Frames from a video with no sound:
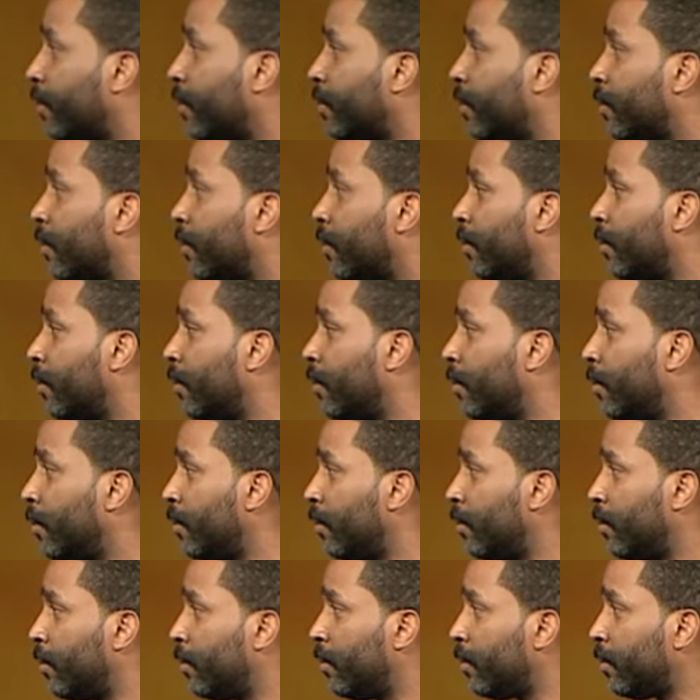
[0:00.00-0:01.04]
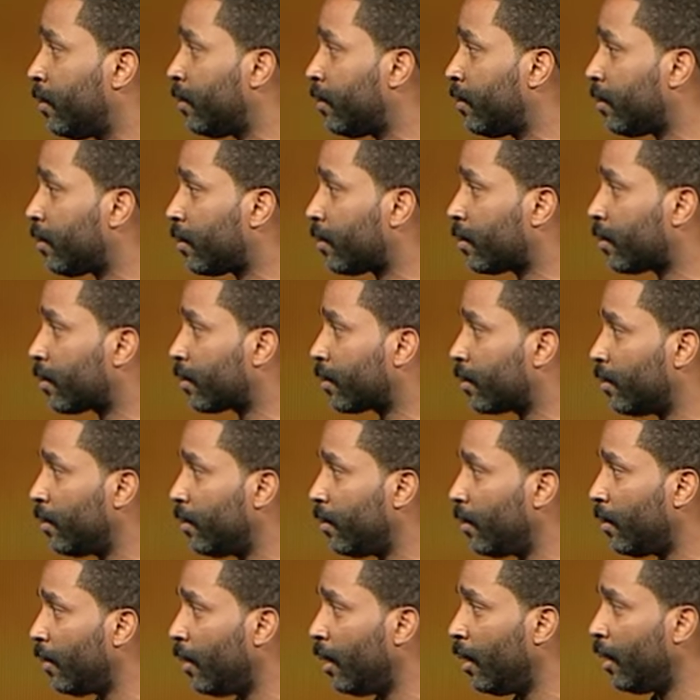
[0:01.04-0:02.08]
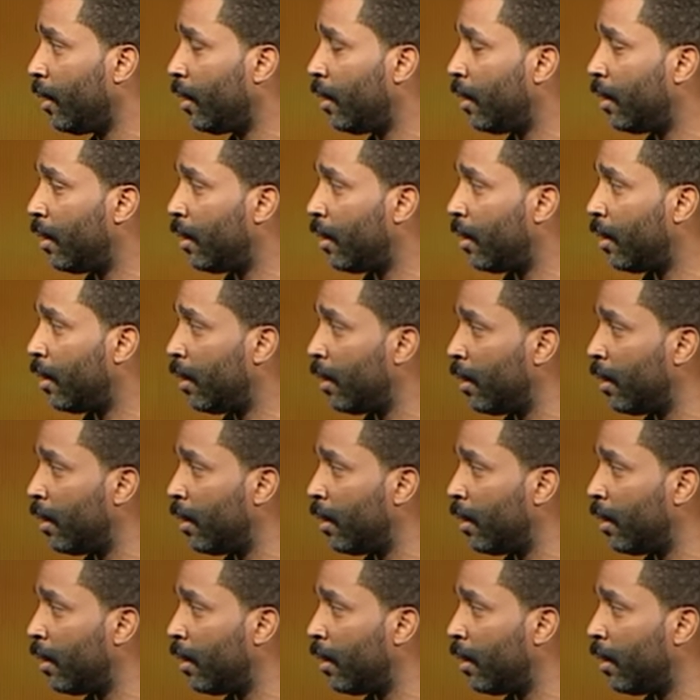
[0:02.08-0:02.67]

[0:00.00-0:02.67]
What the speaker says: (silence)